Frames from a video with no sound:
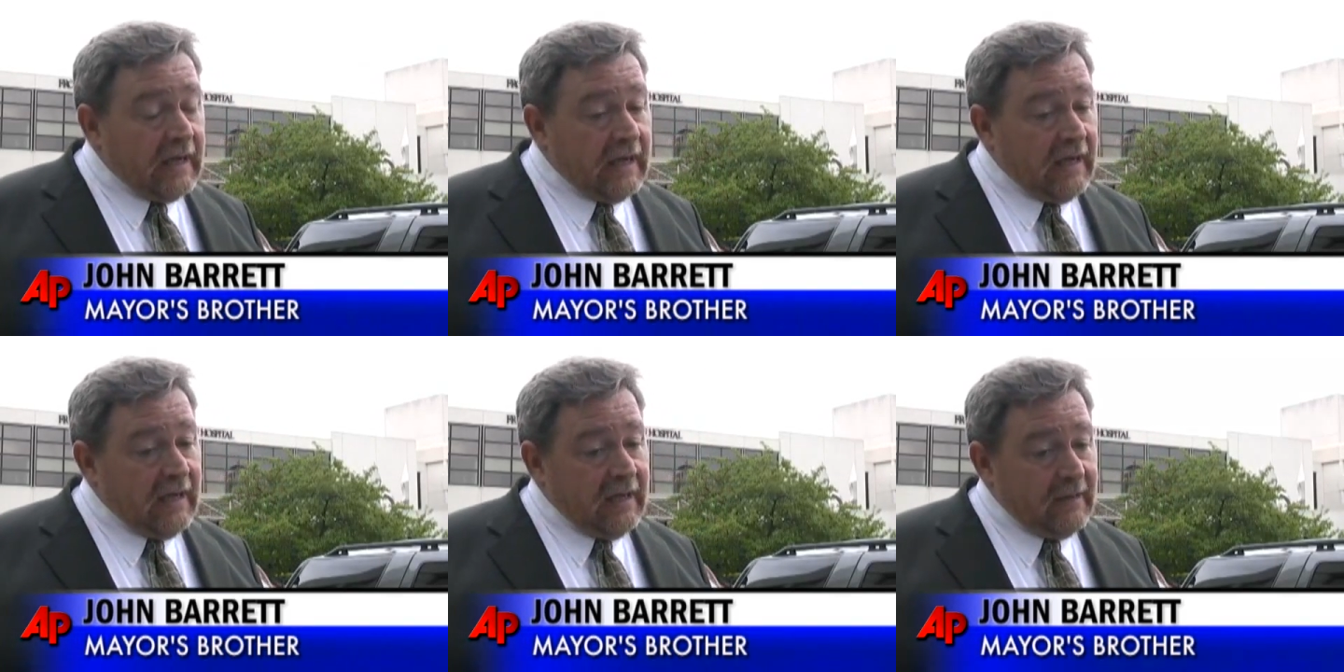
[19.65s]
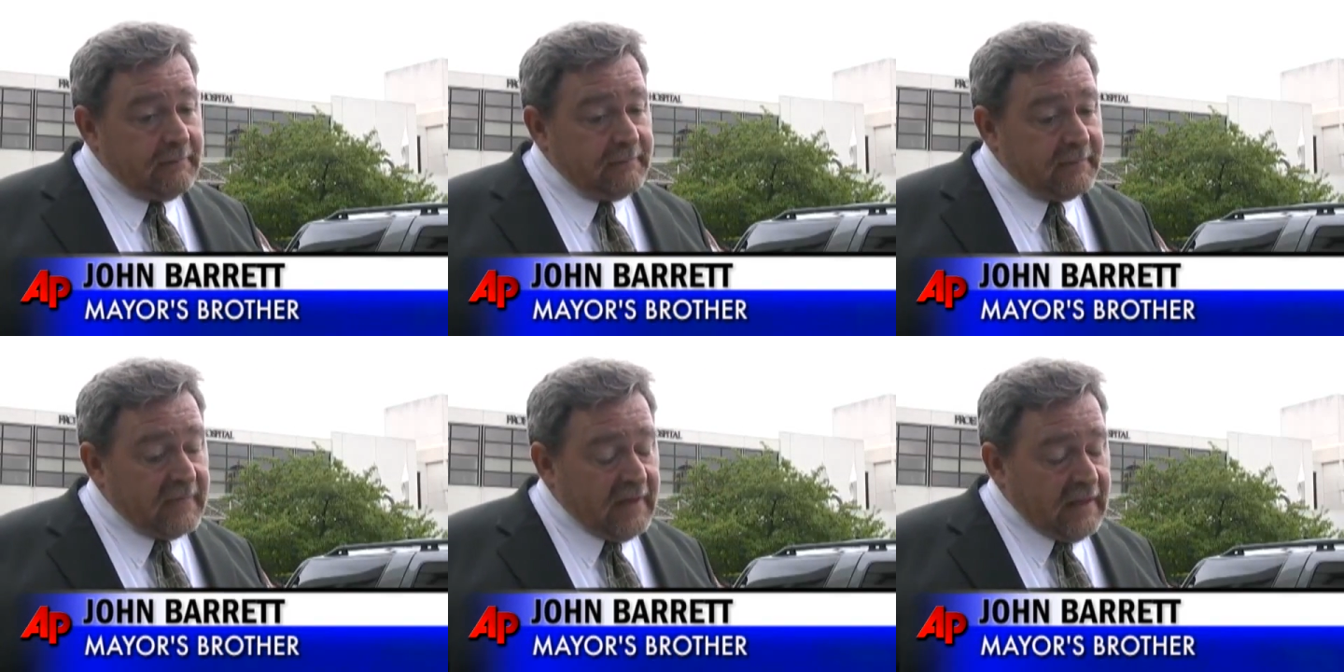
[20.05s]

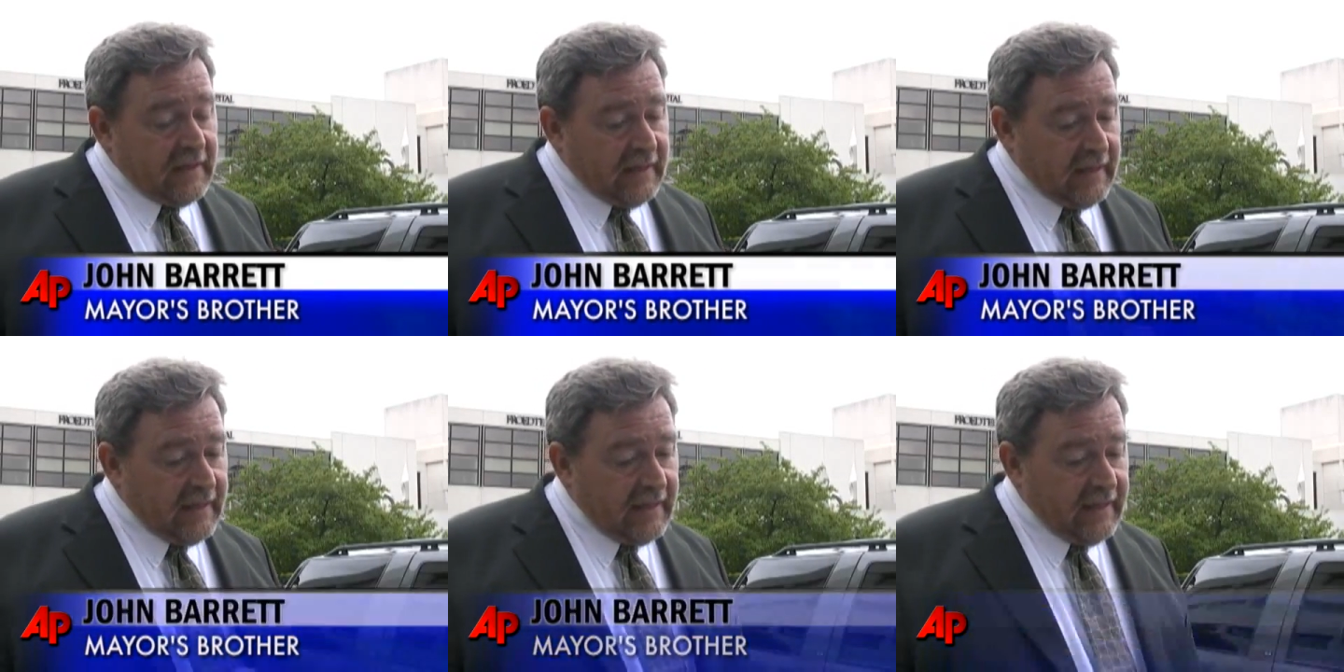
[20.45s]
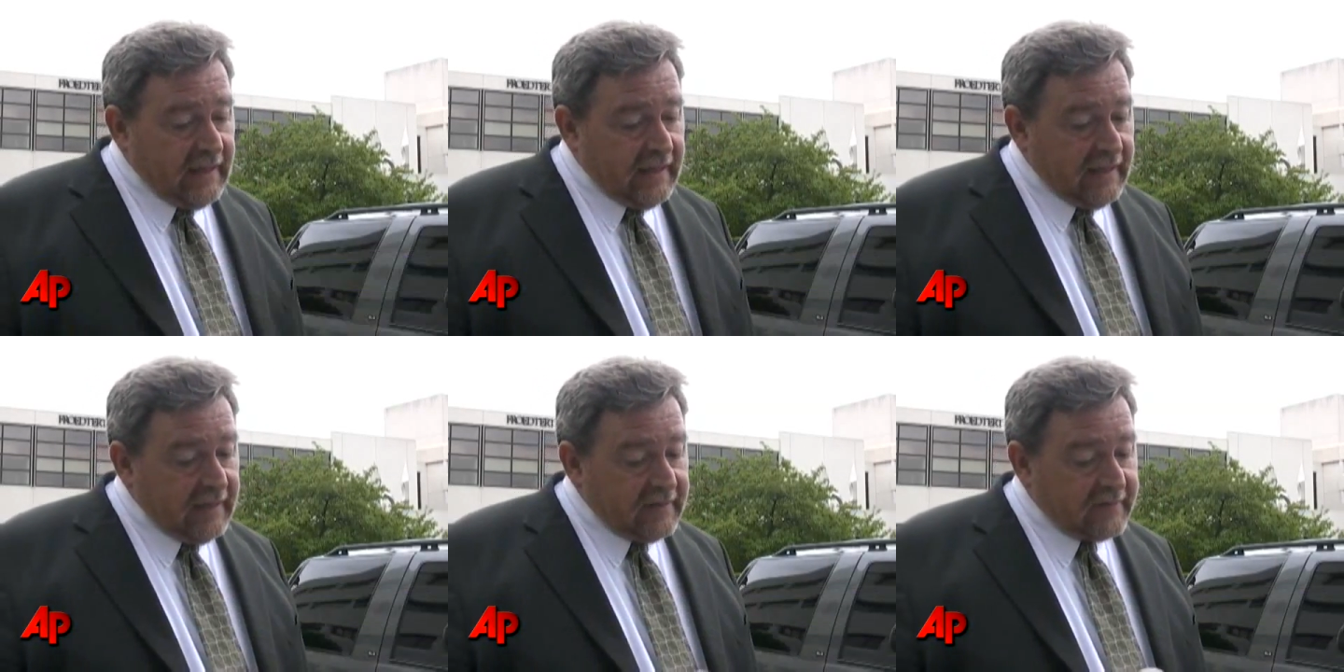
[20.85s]
Um, he
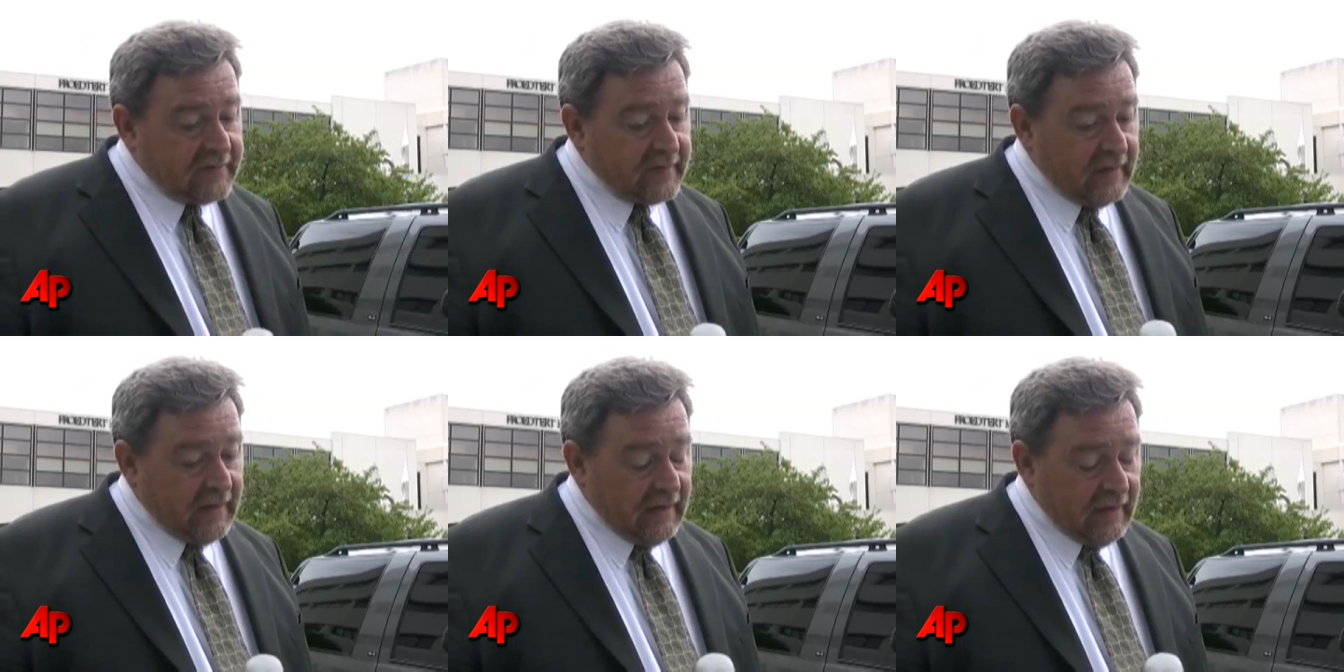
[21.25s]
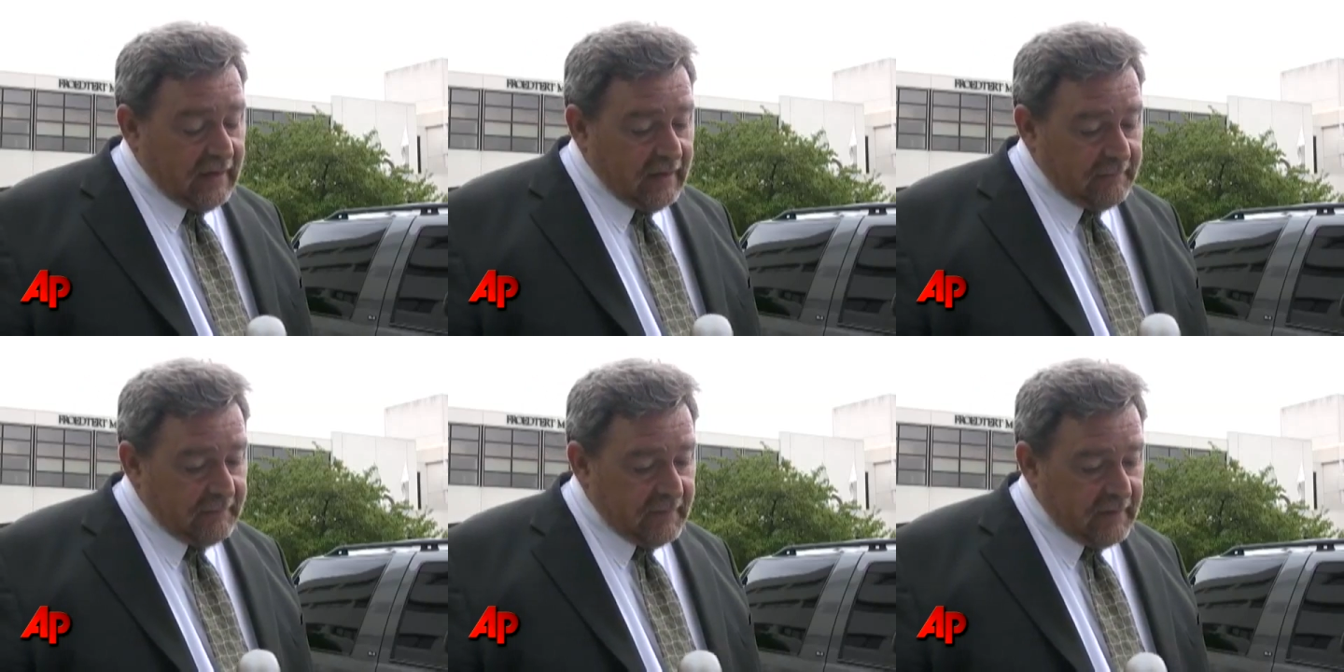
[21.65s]
is.
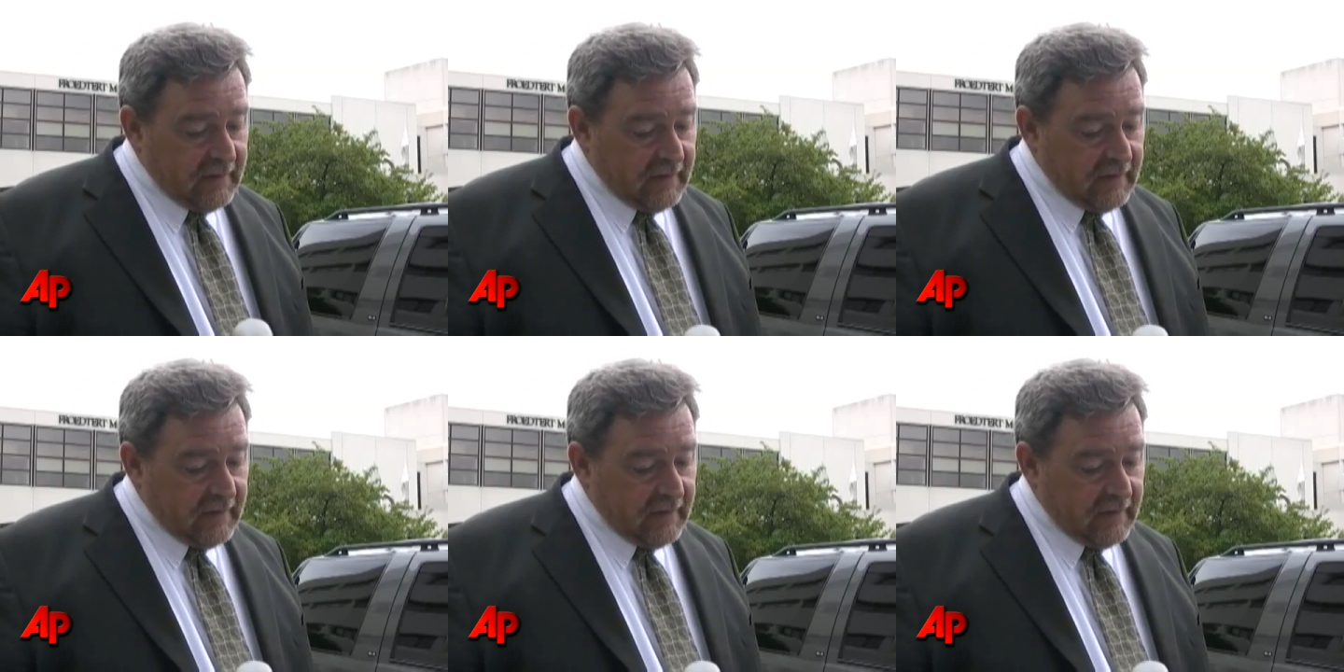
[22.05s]
Um,